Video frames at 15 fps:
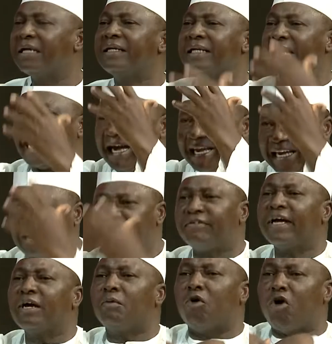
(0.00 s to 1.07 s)
I have
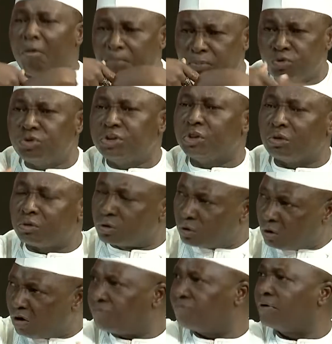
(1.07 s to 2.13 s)
opened
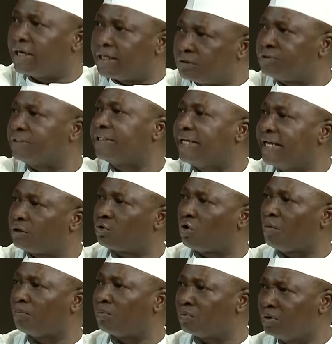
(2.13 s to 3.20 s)
the gate
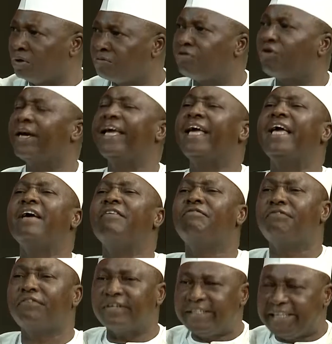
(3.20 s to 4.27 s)
open for
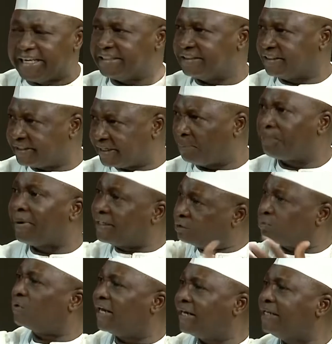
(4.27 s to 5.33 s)
every Nigerian,
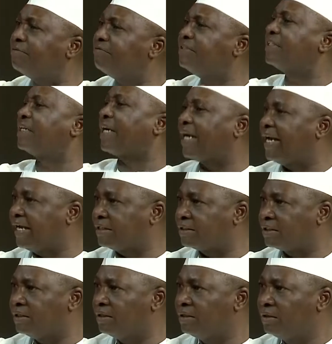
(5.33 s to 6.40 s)
particularly even the clients,
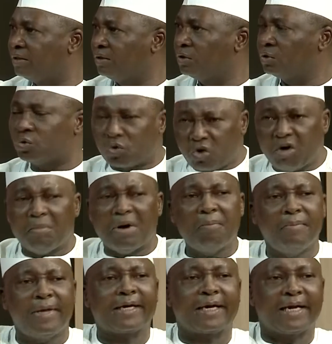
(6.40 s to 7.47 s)
to come and
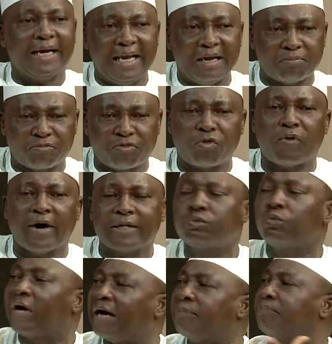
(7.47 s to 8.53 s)
make claim for what
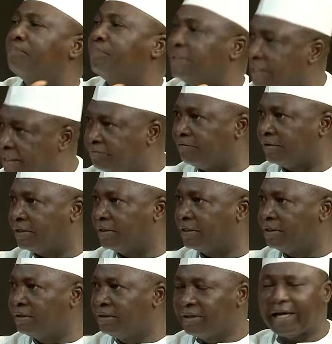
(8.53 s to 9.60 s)
we have given,
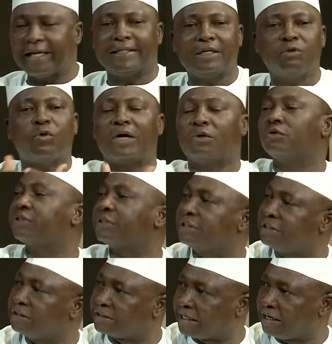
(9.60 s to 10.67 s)
and then we are not seeing
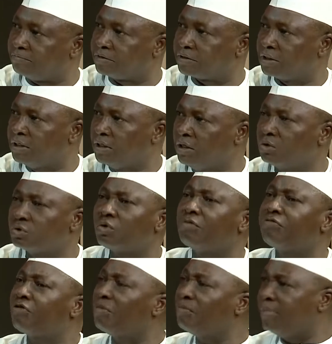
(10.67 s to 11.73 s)
the service. So
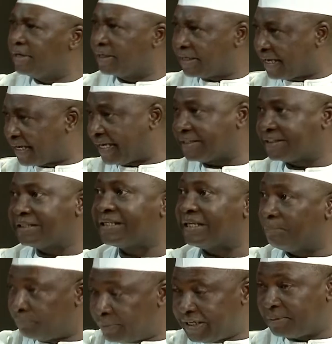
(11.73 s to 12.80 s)
for me, like I said,
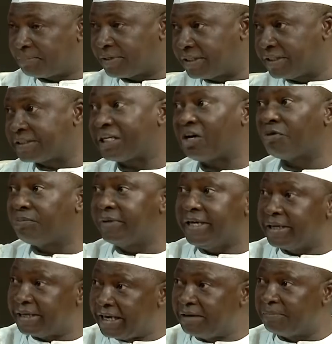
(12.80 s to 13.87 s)
being a pedestrian or being
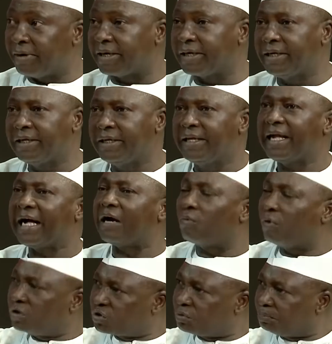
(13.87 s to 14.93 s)
a layman, I
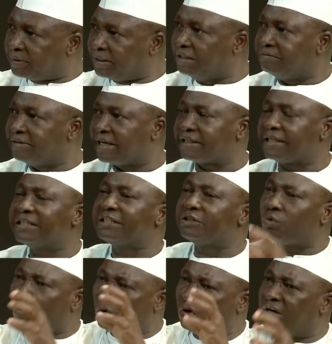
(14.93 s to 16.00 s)
want to believe that the
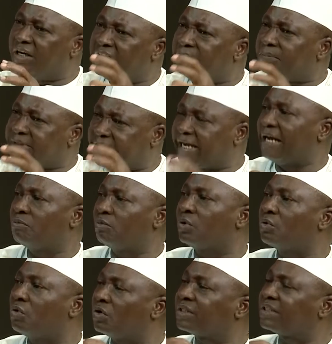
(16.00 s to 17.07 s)
only time we
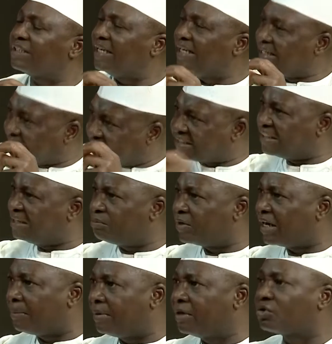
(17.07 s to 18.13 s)
got reasonable
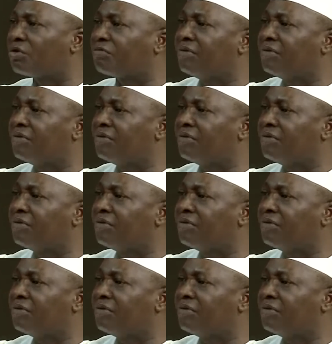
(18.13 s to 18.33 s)
amount of